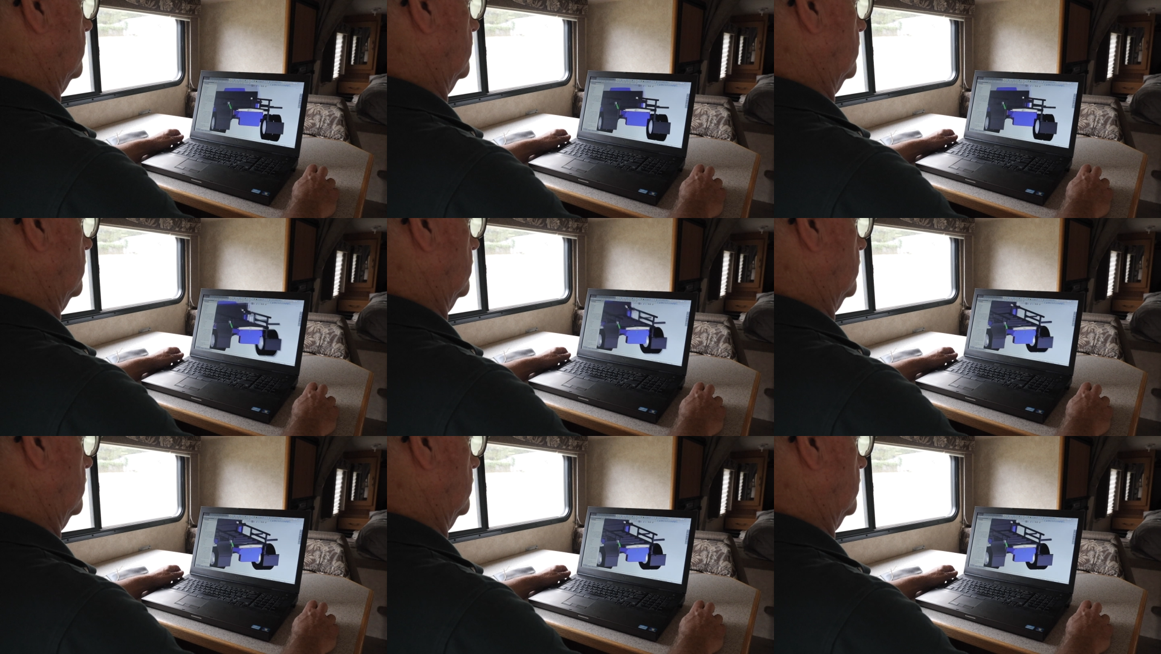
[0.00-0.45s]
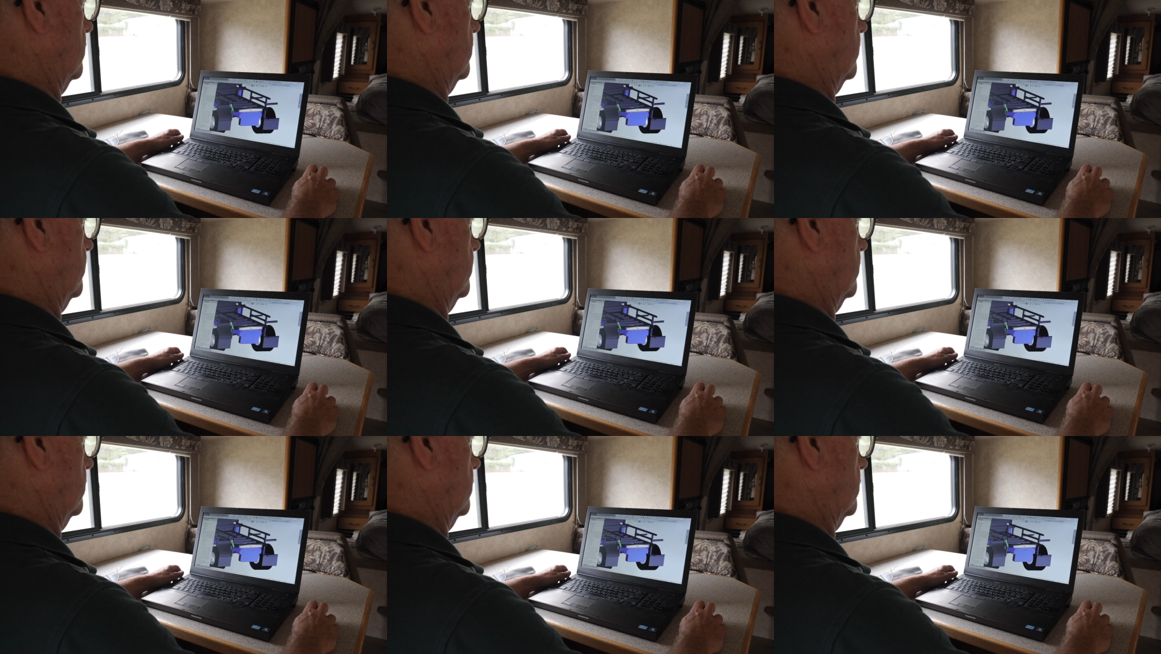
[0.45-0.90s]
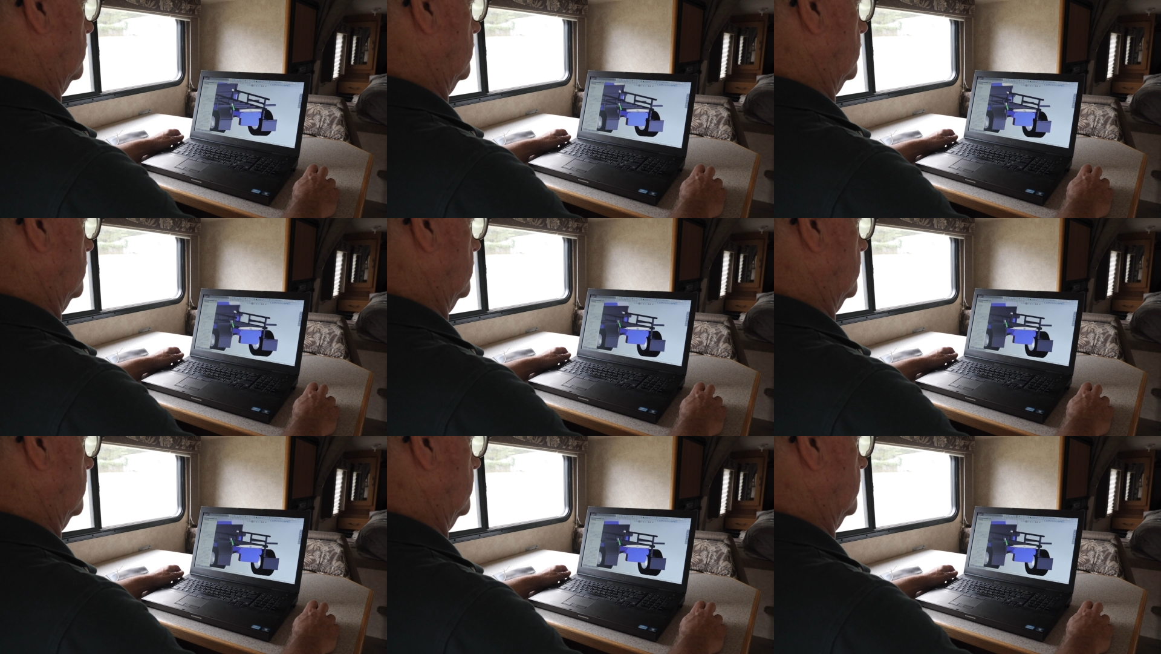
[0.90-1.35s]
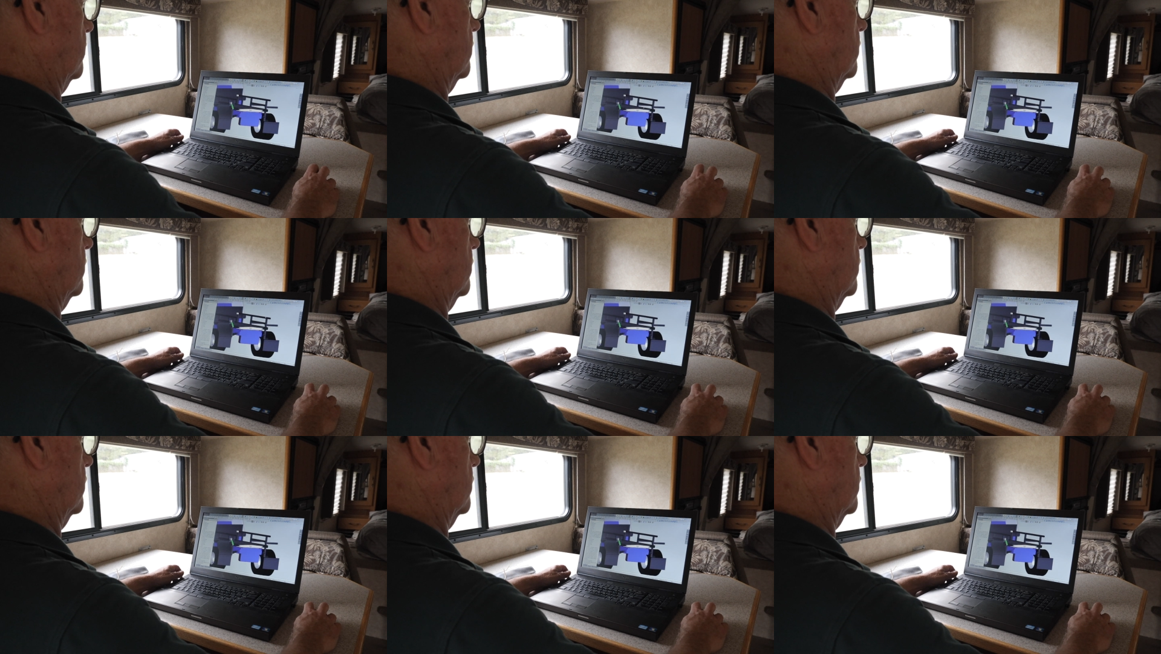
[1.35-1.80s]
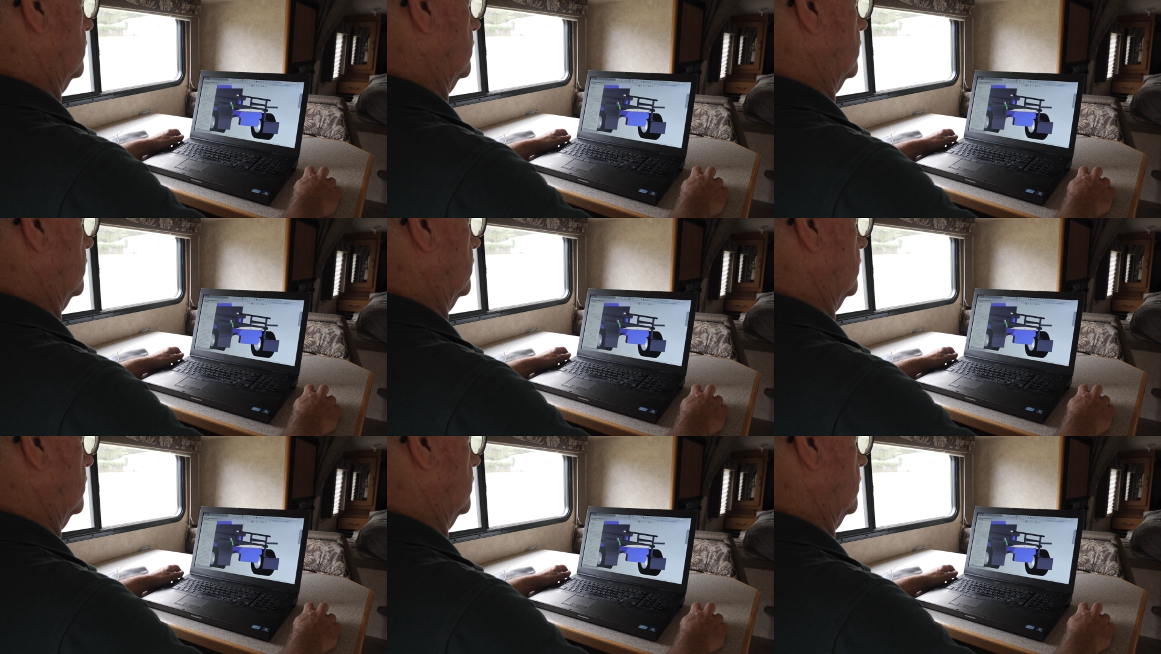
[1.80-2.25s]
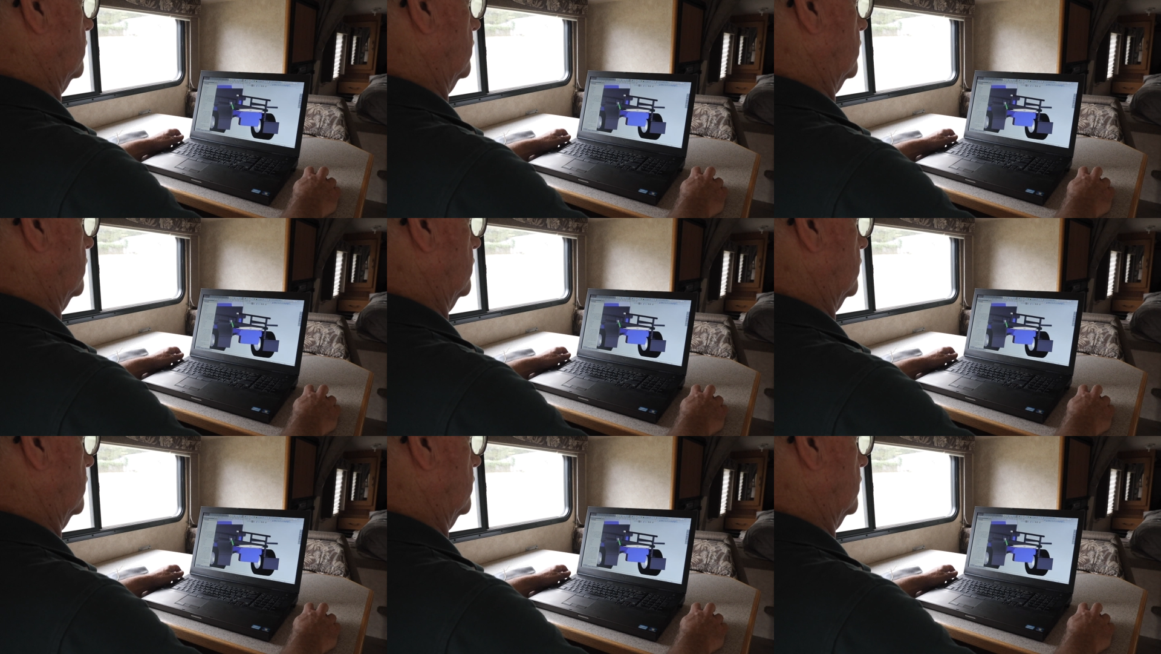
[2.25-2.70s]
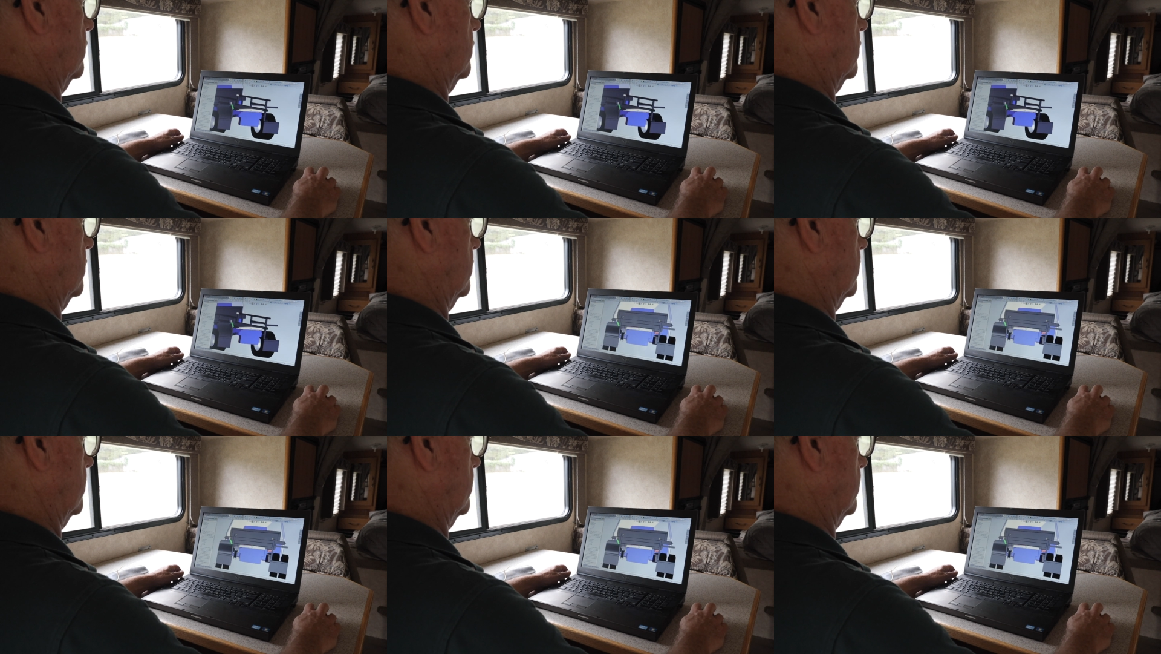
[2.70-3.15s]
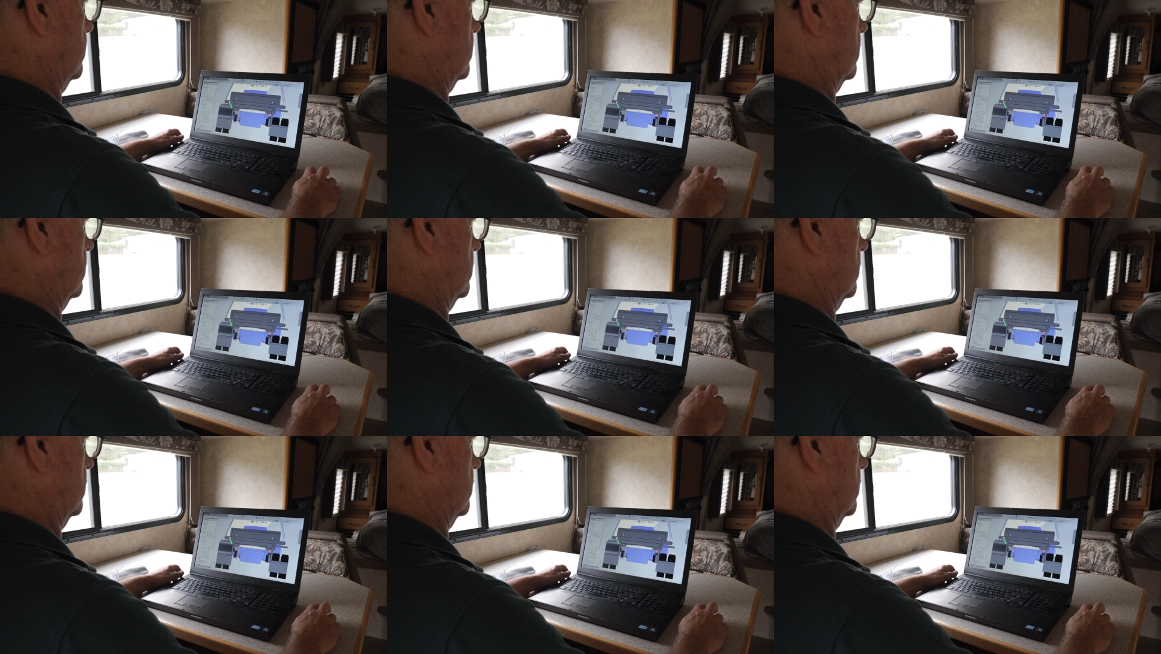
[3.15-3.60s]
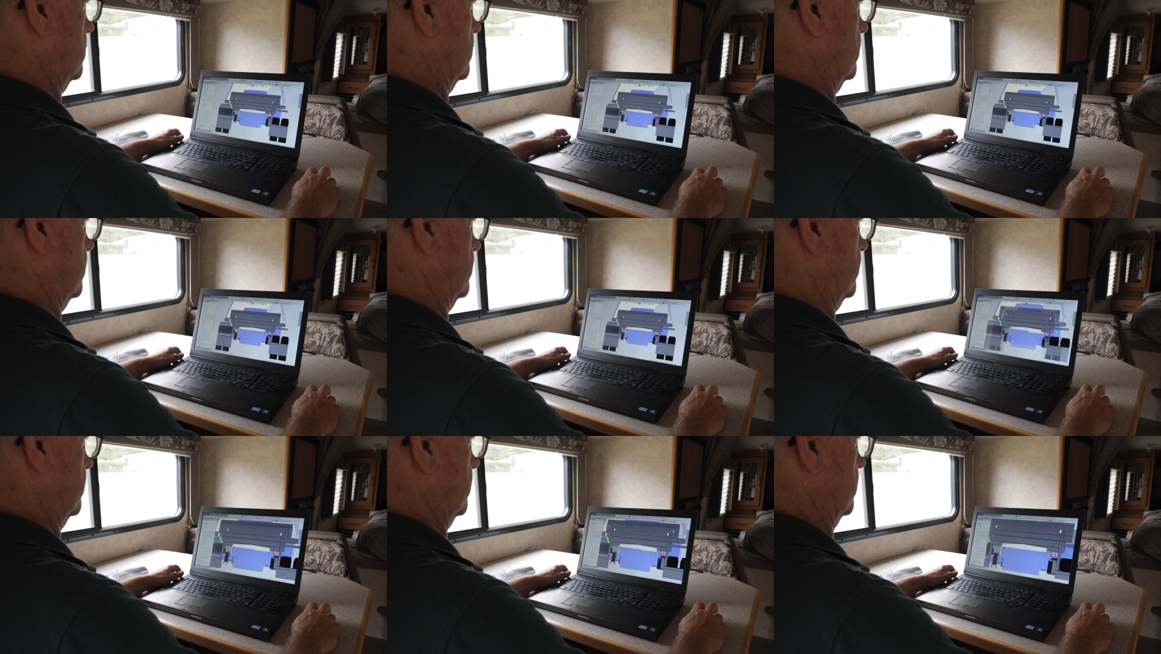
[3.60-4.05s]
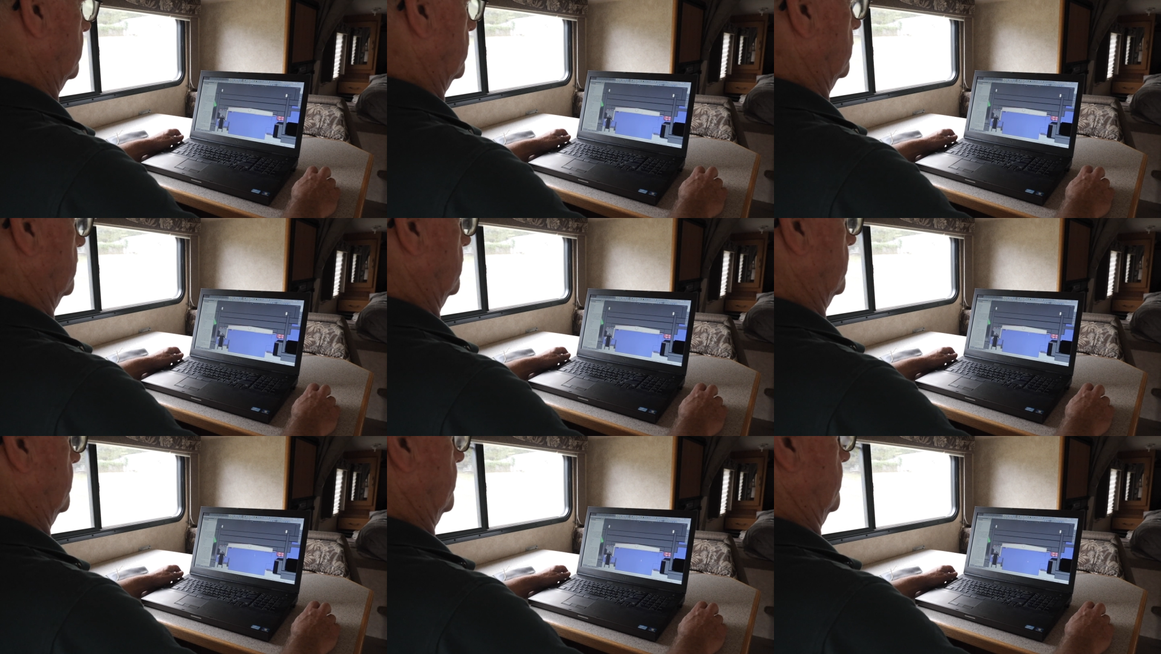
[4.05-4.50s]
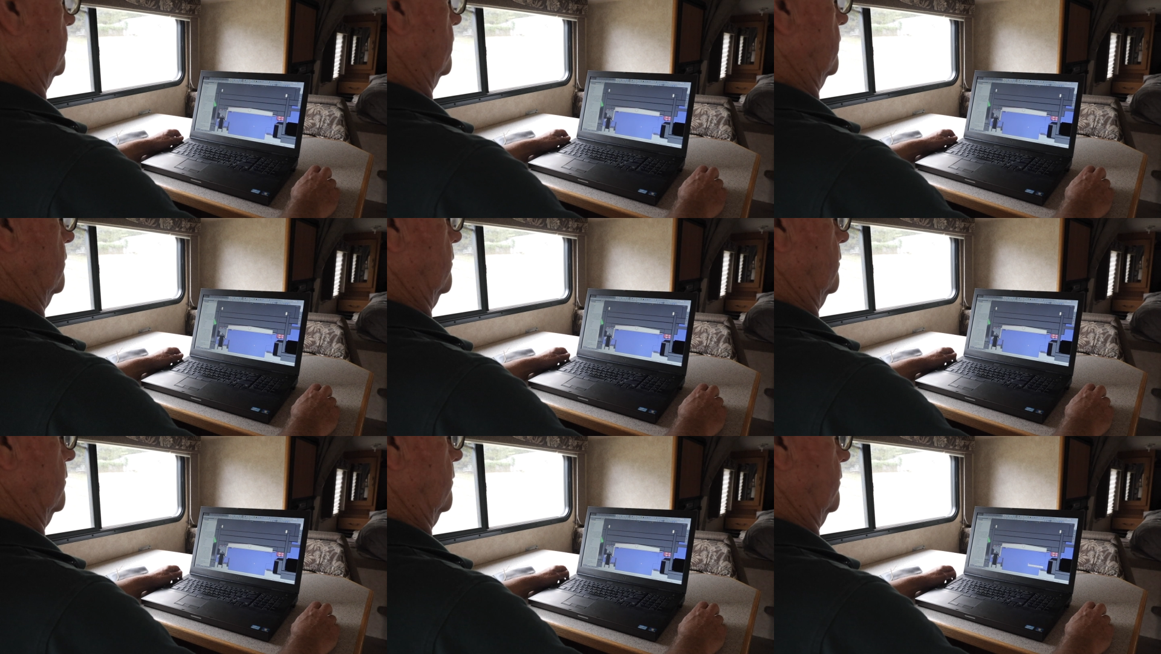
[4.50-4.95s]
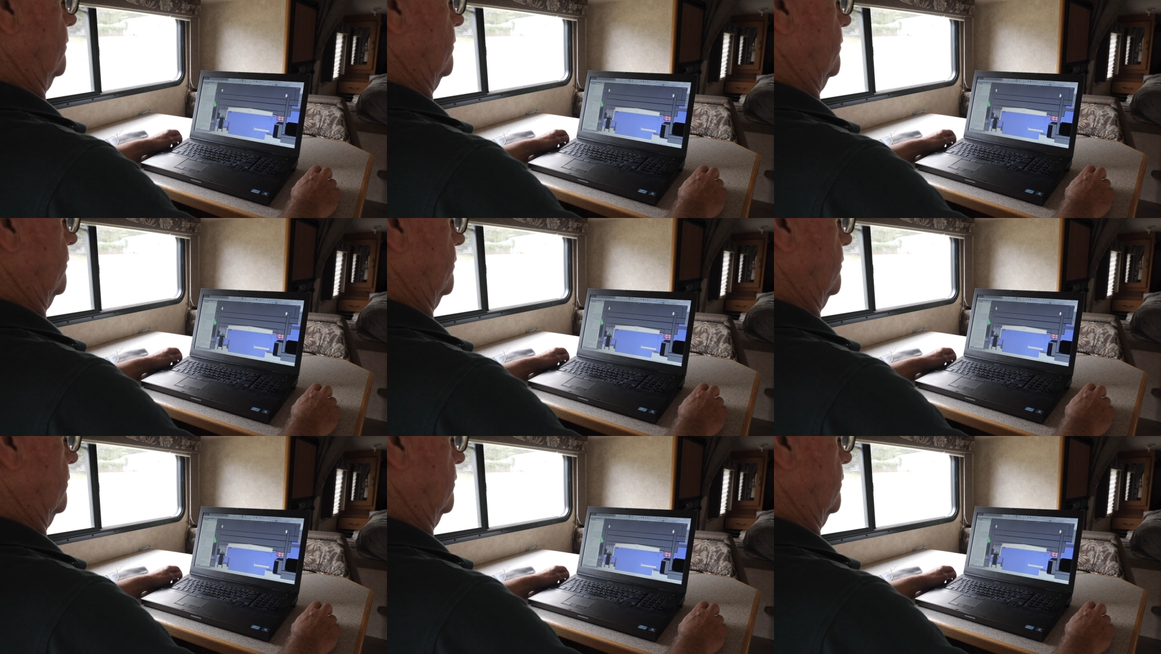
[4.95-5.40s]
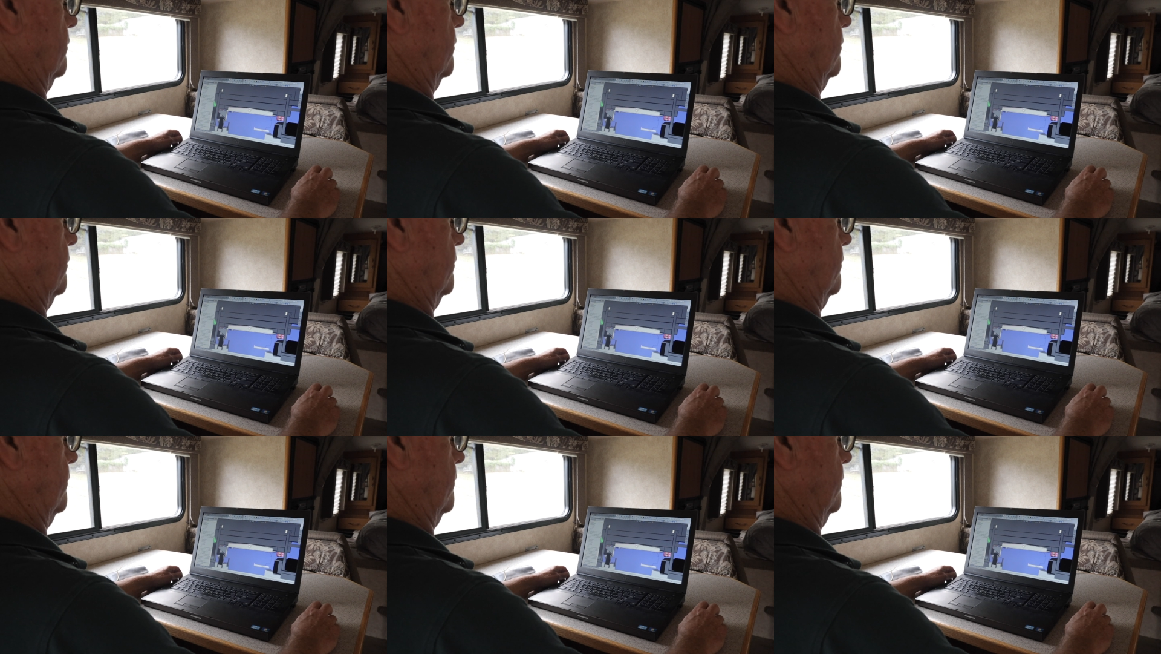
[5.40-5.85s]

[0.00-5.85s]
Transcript: (no speaker visible)